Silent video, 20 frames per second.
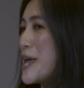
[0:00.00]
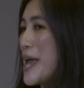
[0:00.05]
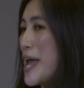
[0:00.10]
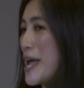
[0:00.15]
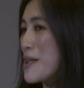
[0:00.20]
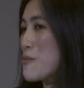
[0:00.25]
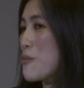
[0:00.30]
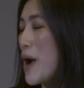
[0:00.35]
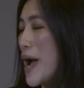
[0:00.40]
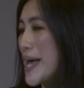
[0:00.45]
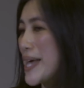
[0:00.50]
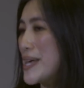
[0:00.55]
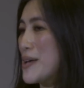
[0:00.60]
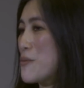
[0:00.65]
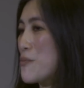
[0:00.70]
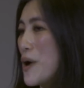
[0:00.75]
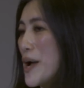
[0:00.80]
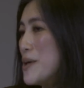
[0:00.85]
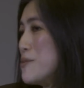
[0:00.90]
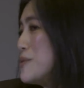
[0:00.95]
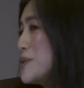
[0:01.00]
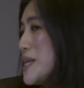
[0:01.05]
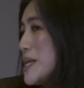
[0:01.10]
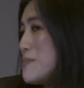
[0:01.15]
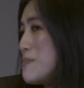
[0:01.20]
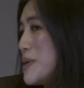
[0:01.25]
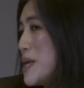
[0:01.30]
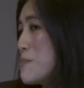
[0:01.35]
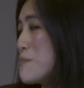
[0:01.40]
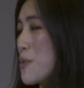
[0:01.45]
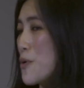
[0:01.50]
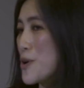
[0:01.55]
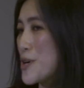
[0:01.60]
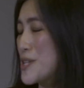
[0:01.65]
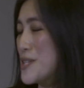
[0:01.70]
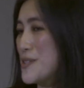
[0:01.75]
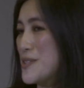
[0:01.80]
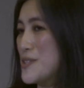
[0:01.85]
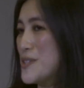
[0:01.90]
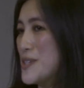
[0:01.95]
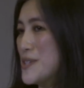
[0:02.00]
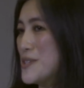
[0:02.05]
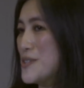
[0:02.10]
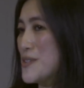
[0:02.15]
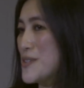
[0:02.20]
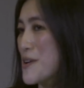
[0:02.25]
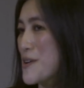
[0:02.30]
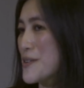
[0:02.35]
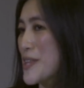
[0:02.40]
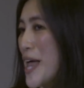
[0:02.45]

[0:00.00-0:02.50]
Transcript: and why would it be important to their